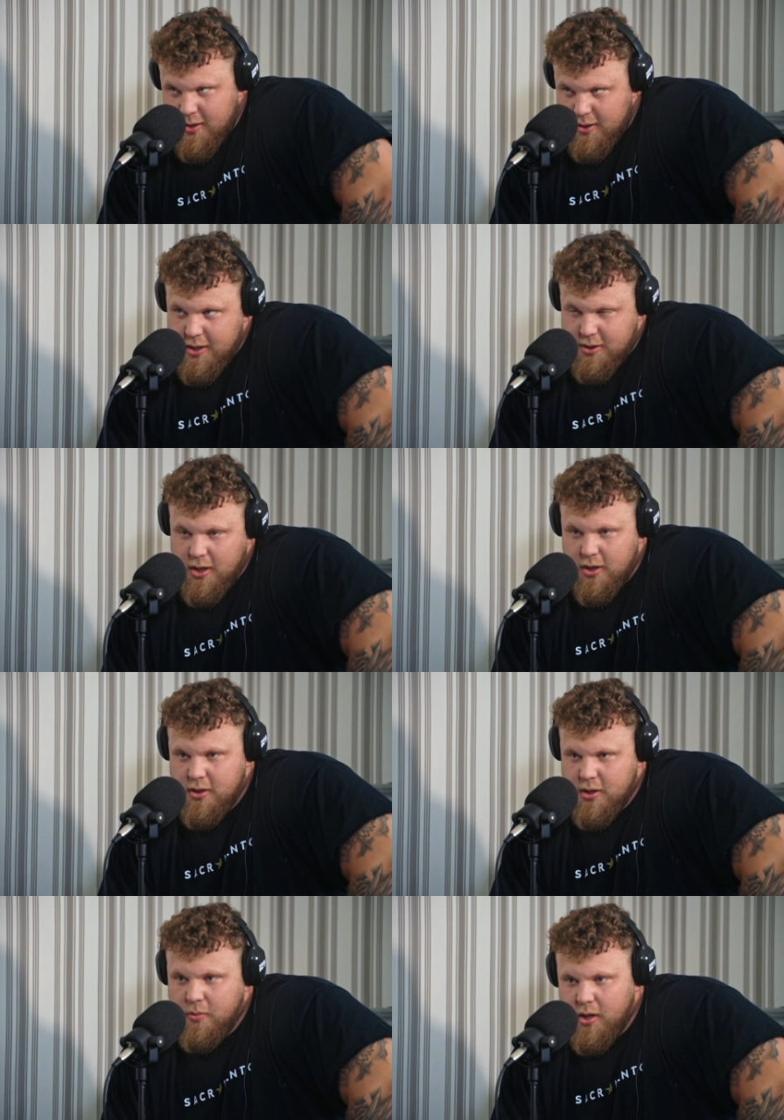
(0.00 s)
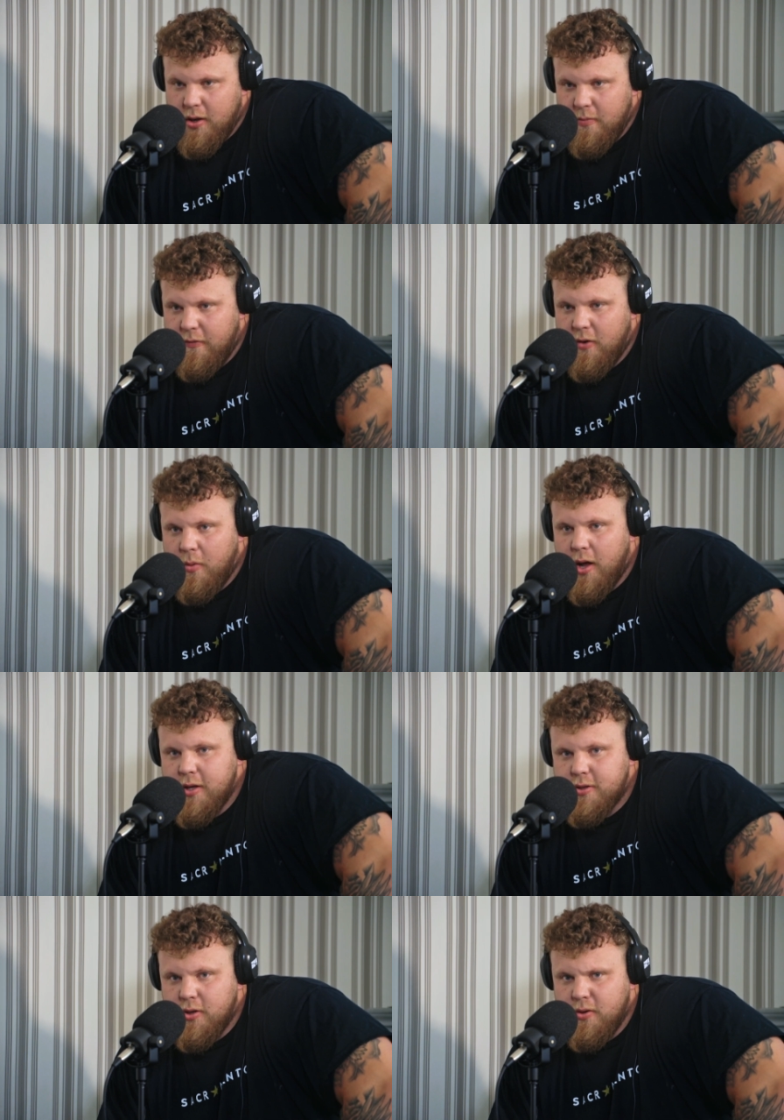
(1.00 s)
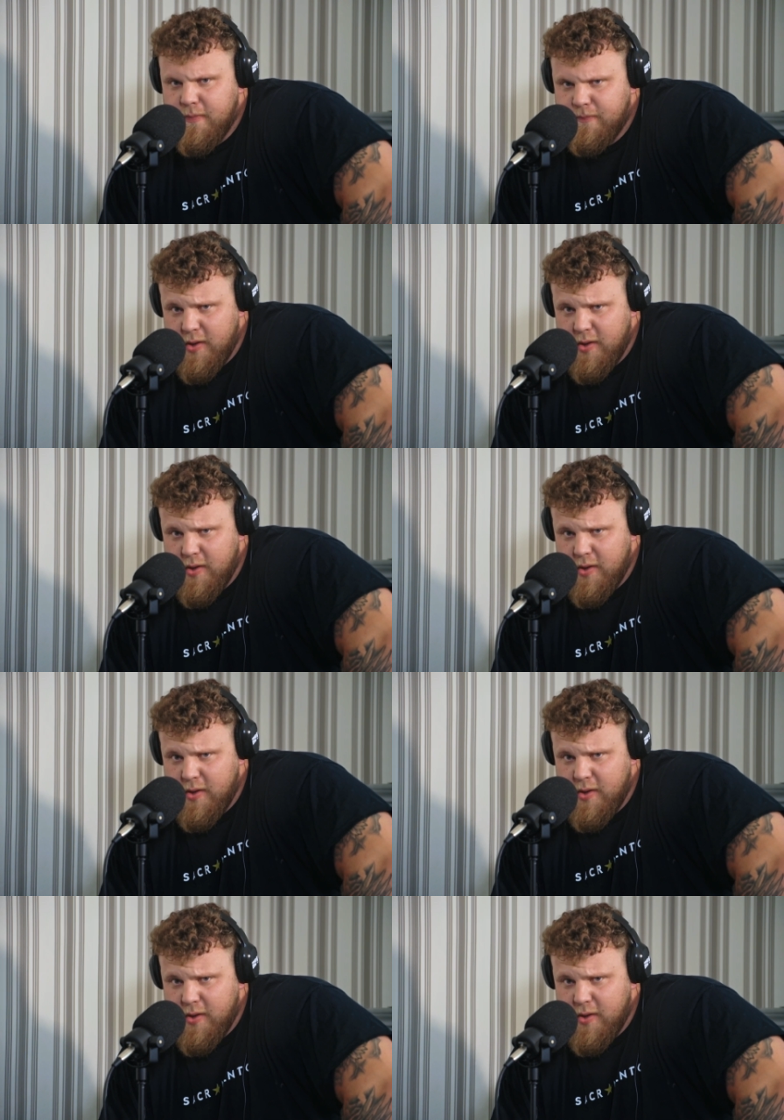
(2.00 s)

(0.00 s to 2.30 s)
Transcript: this year, the week before I won it. So.